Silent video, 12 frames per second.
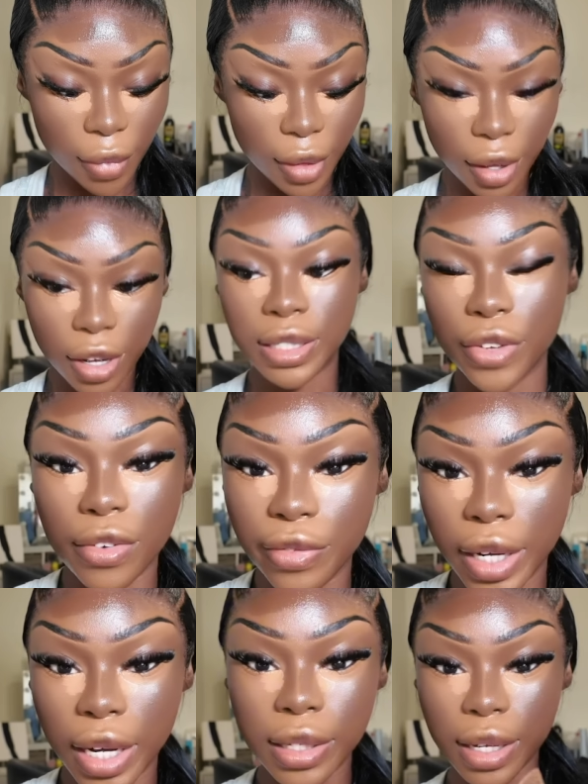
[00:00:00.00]
Because if you haven't
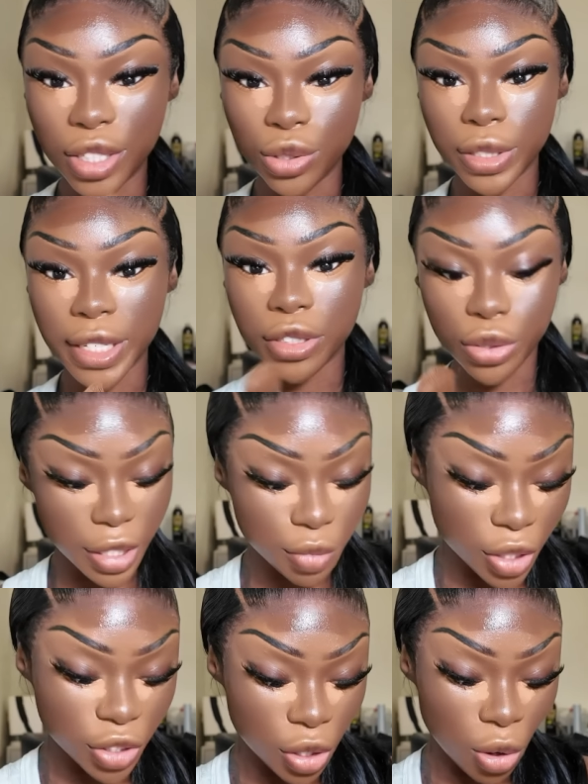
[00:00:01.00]
realised, I do tend to use this
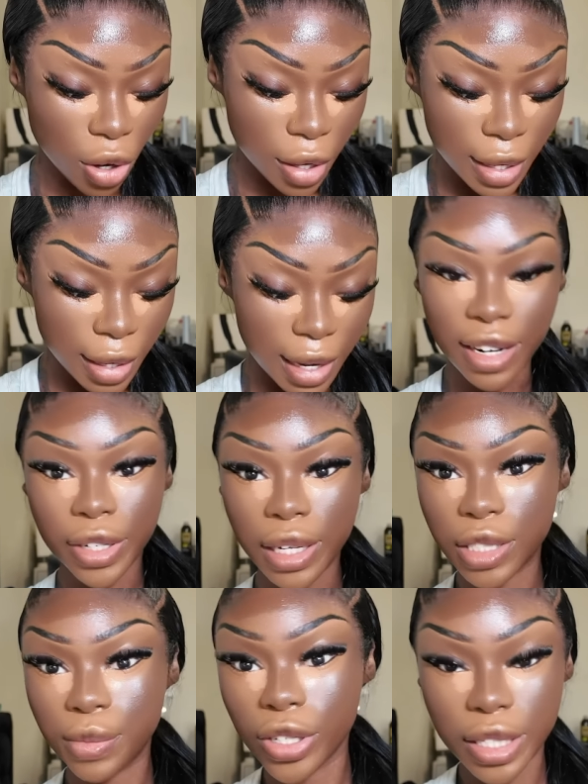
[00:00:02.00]
brush a lot. And I've
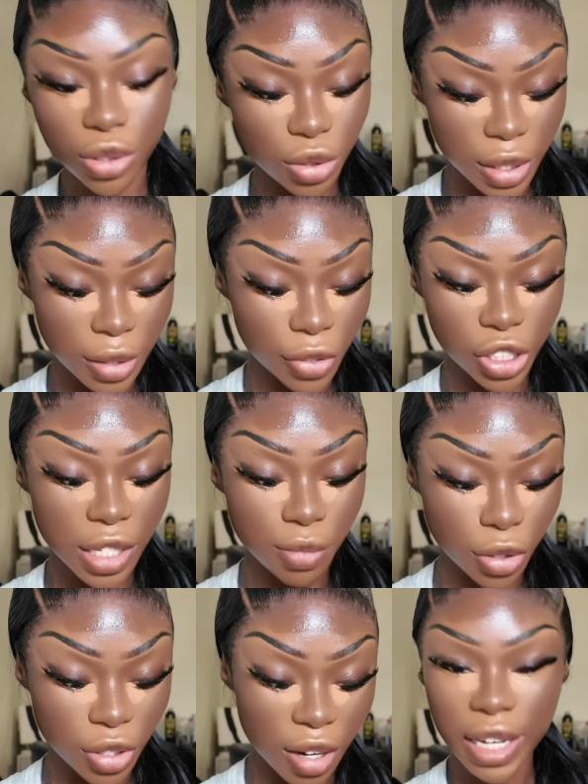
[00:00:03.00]
realised because I use different shades of
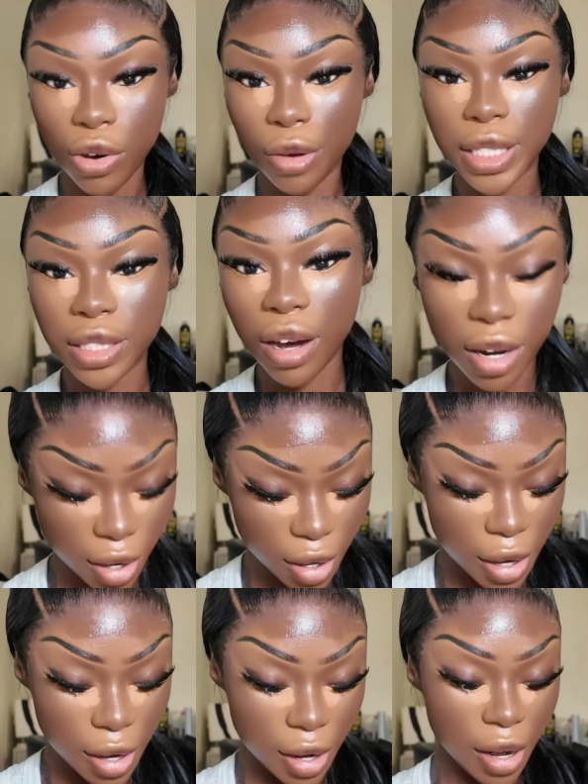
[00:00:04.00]
bronzer, it got a bit darker.
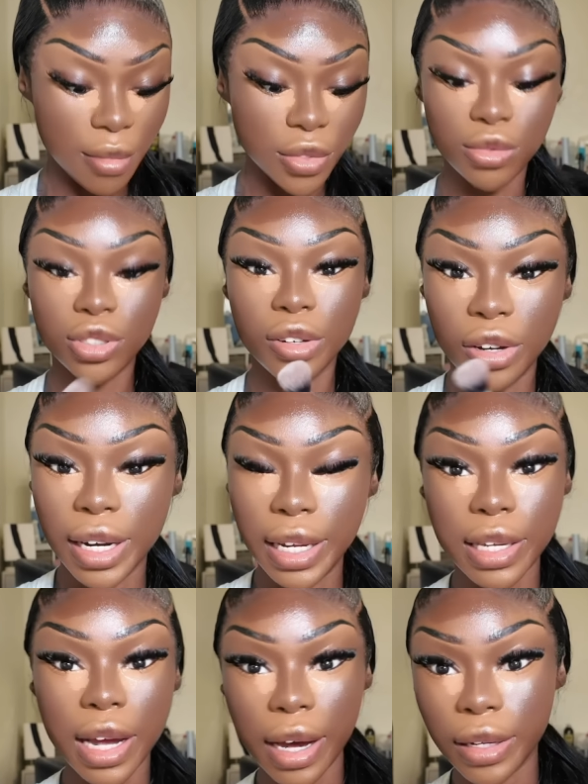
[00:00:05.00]
So I'm just going to
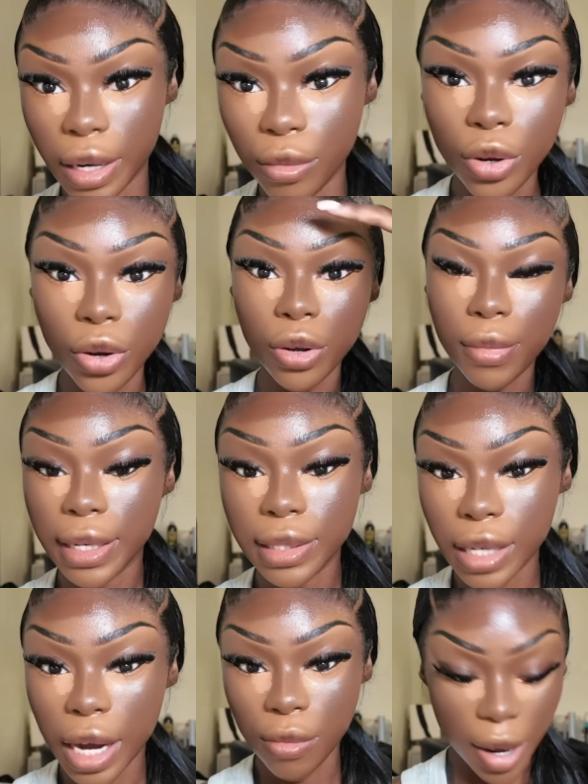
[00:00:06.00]
clean that and then I'm going to
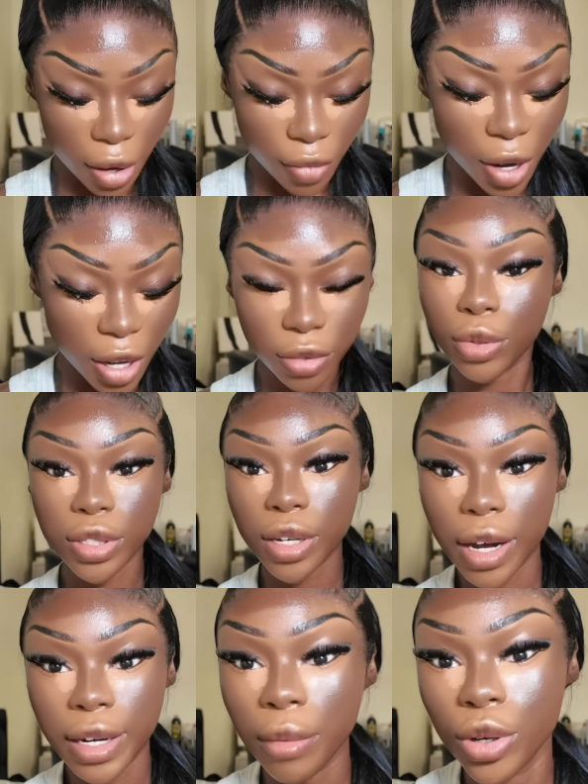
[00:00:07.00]
blend out my other parts of
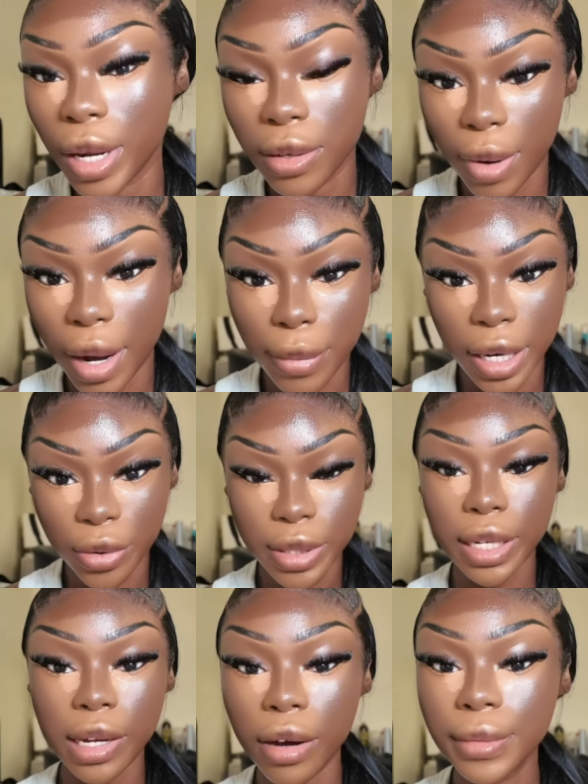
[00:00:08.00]
bronzer. And then I'm going to blend my brightening concealer.